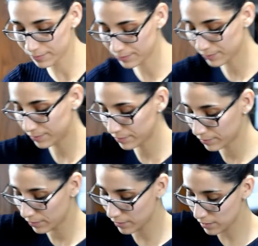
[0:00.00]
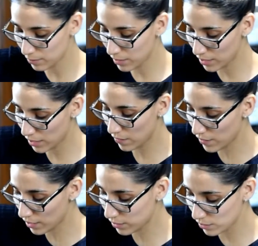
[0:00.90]
I'm gonna give
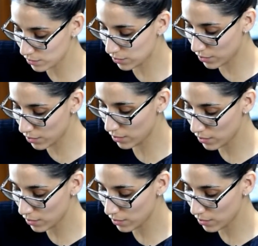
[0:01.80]
that a stir.